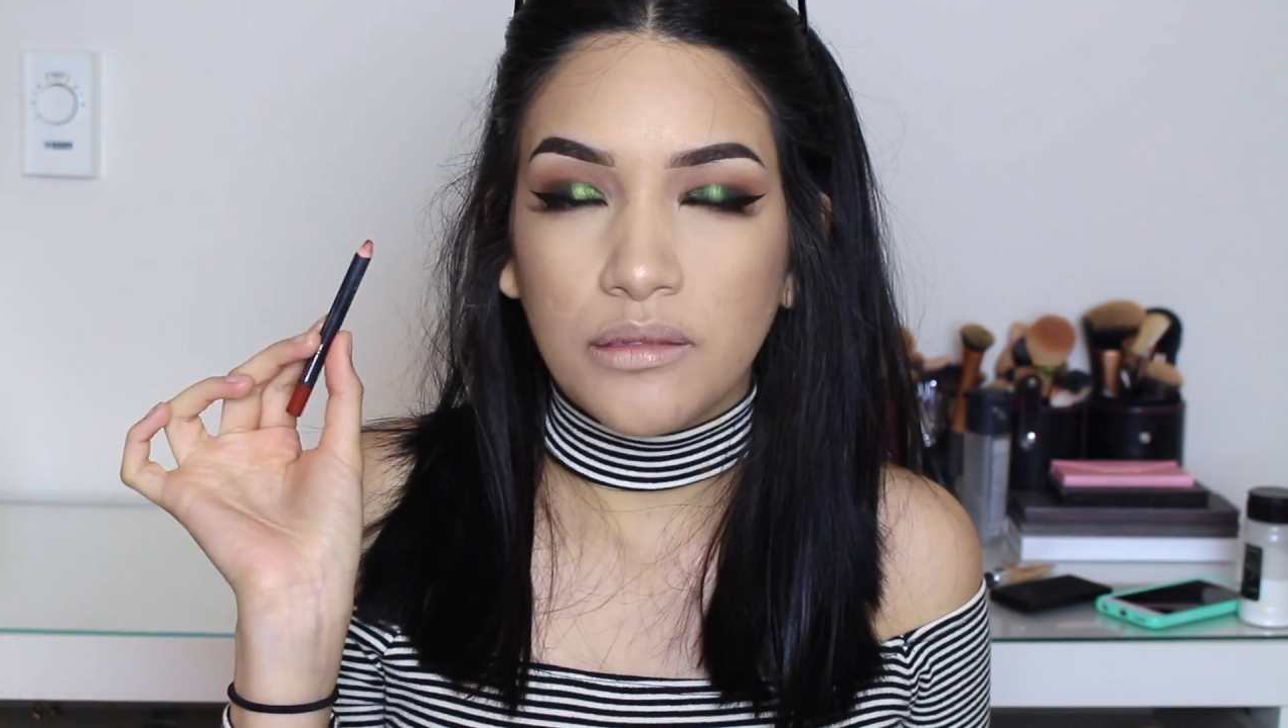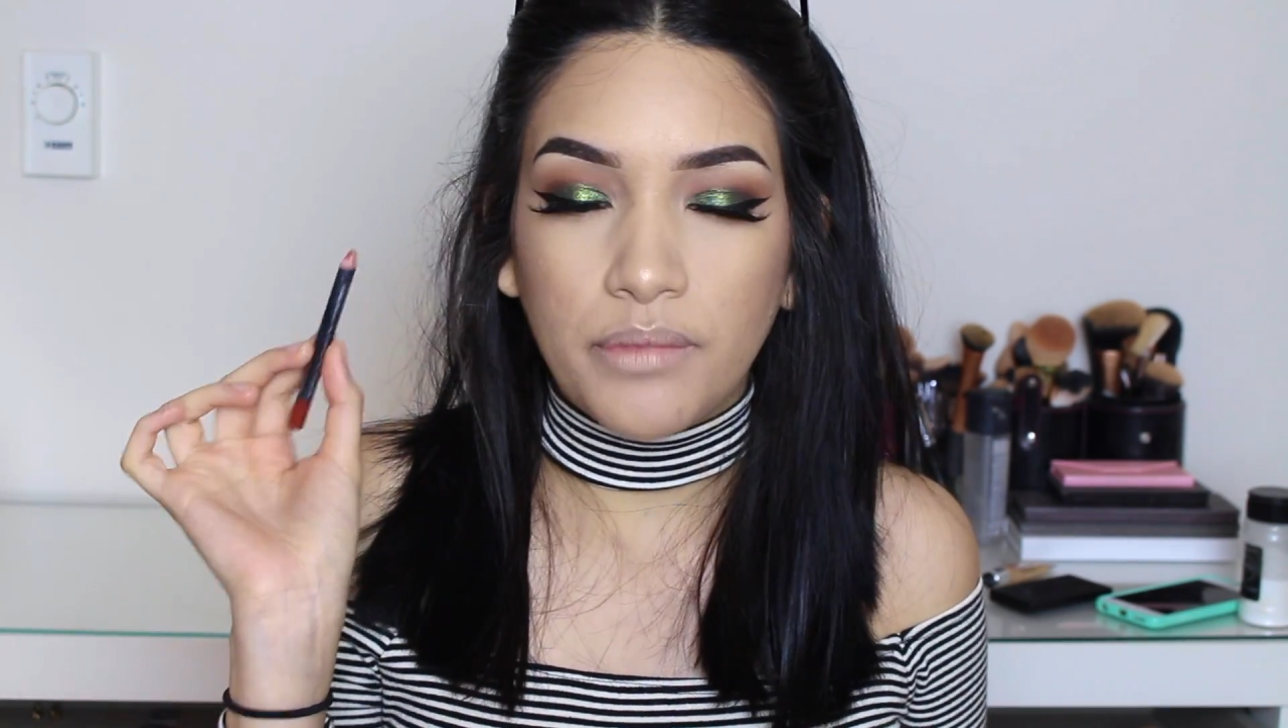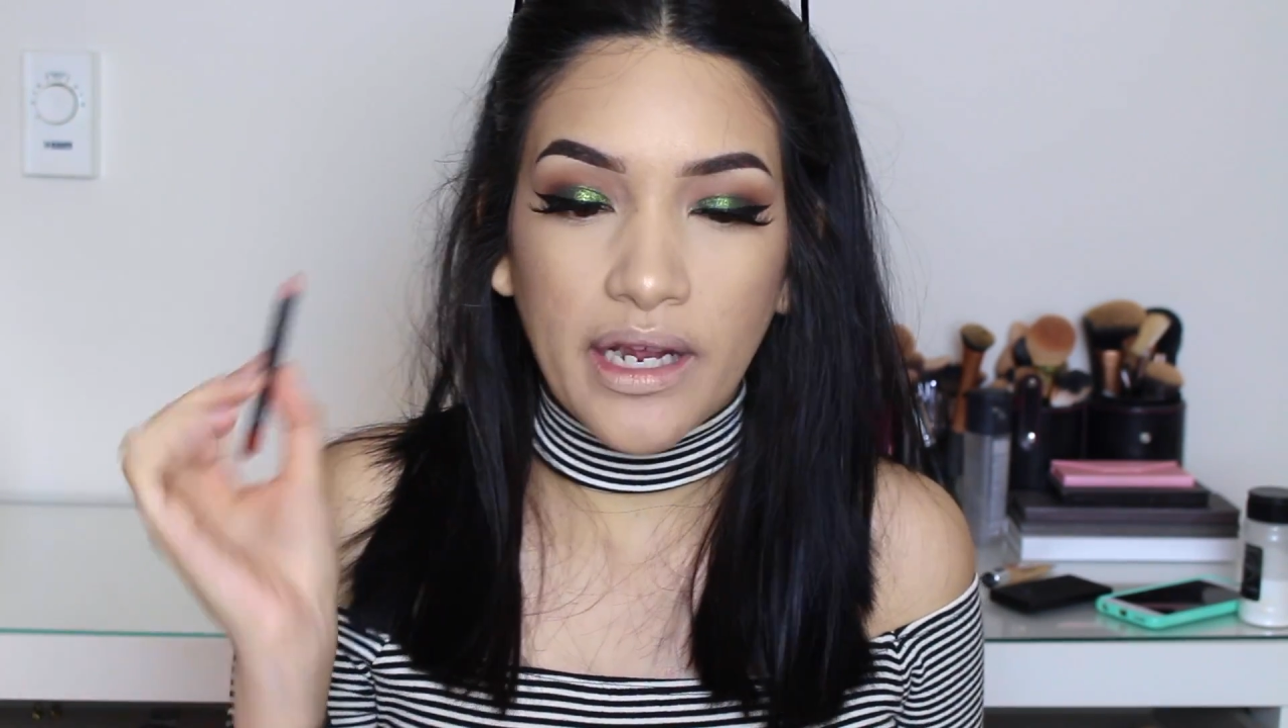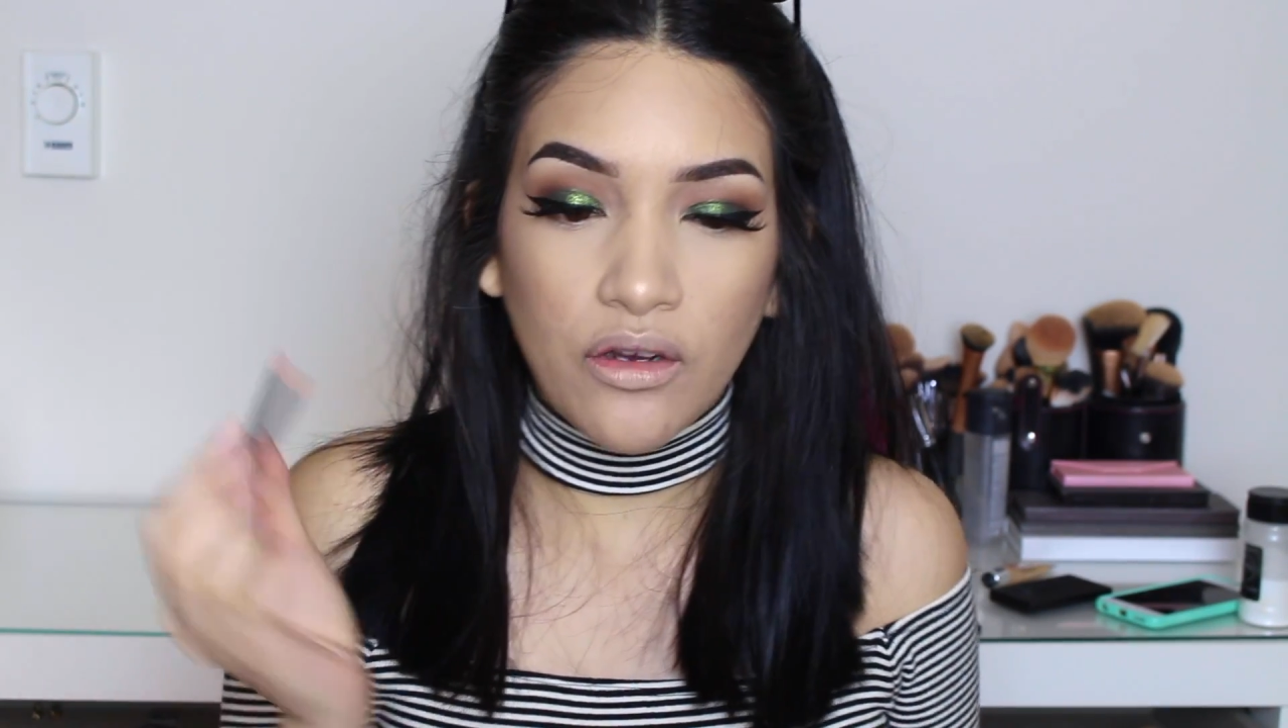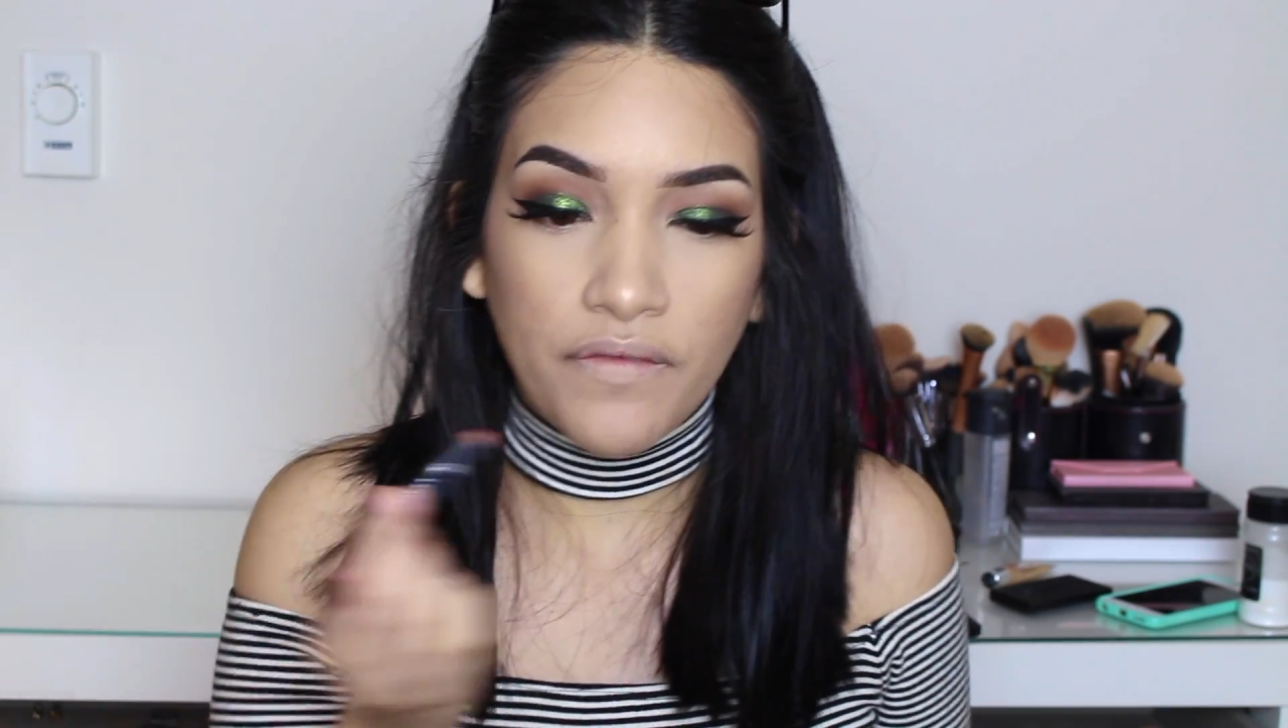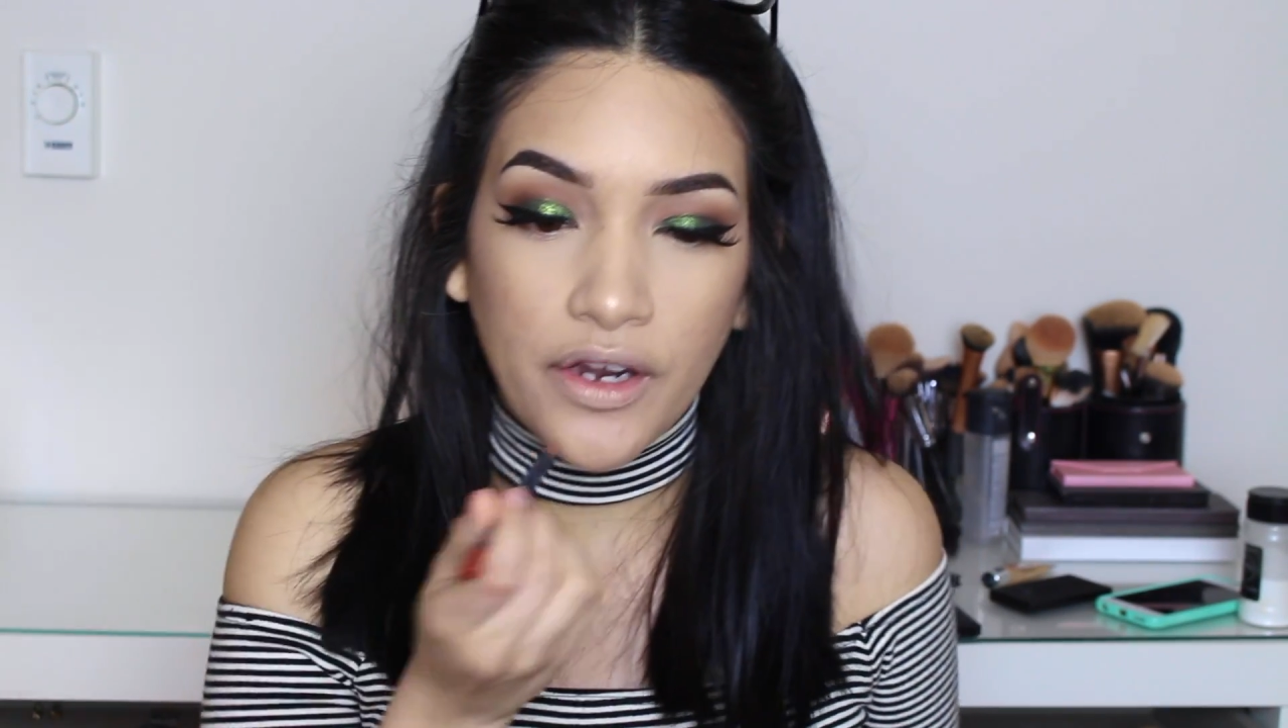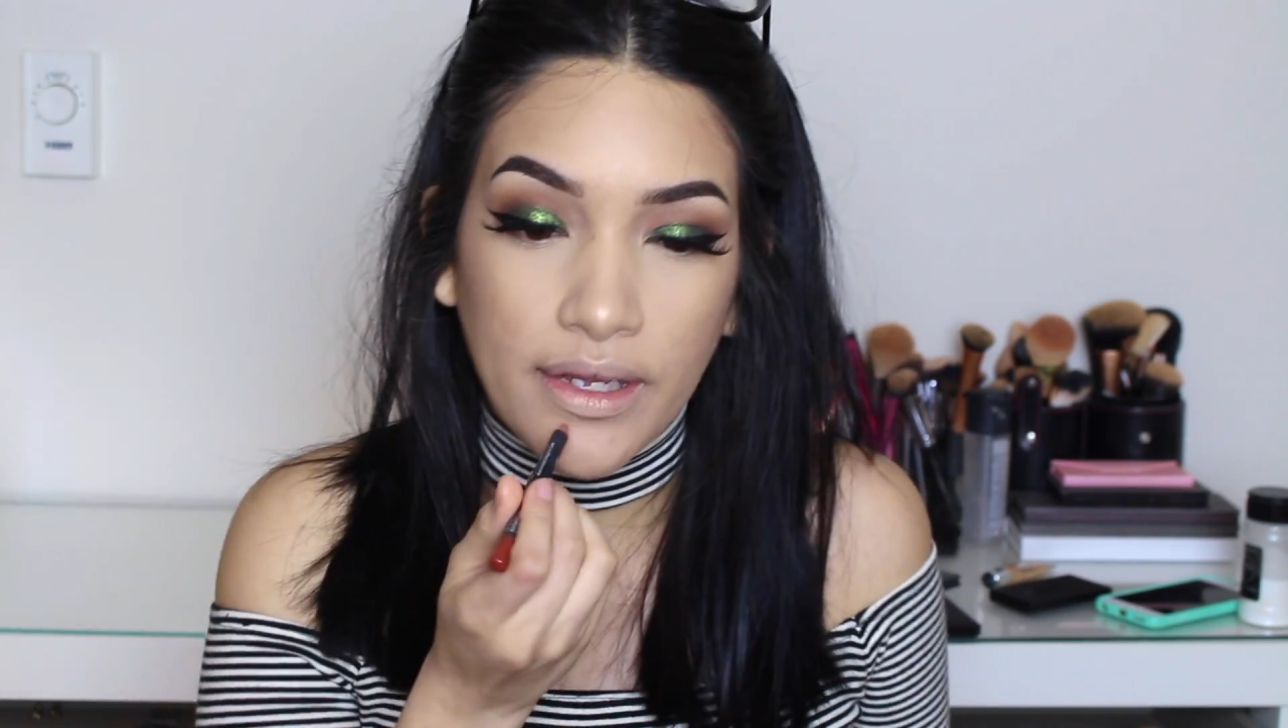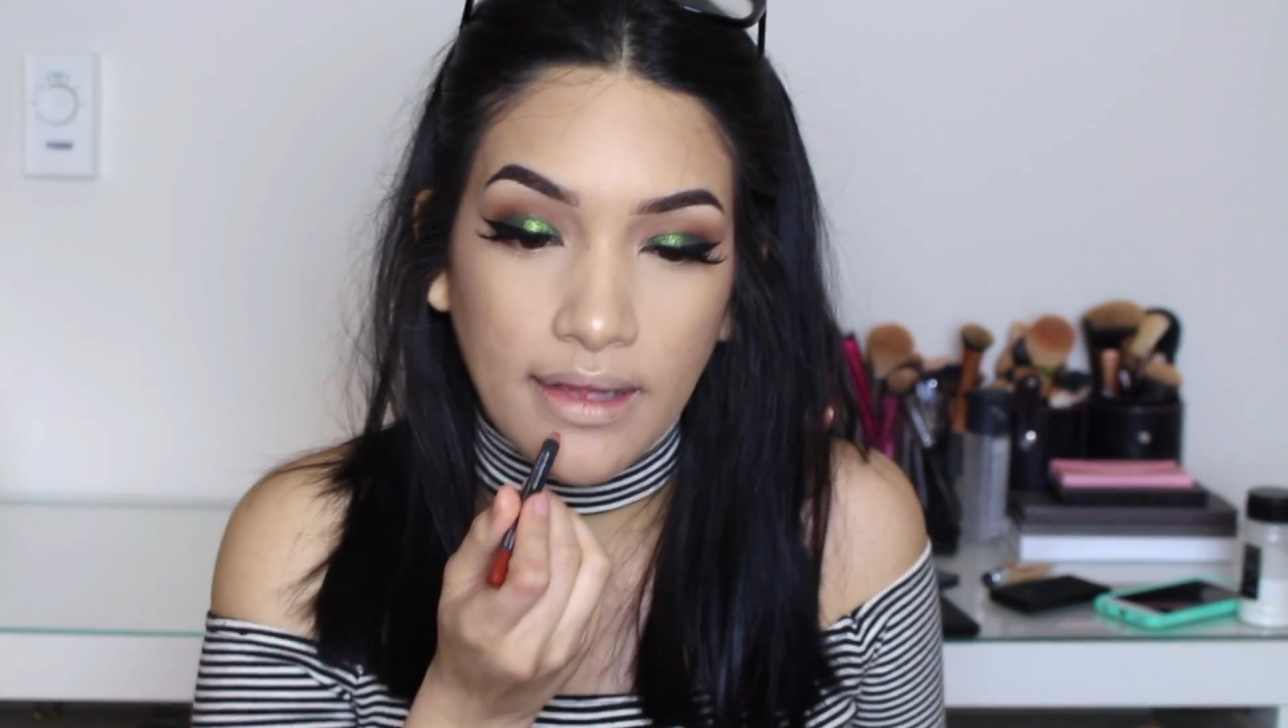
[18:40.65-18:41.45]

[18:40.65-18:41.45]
but I go very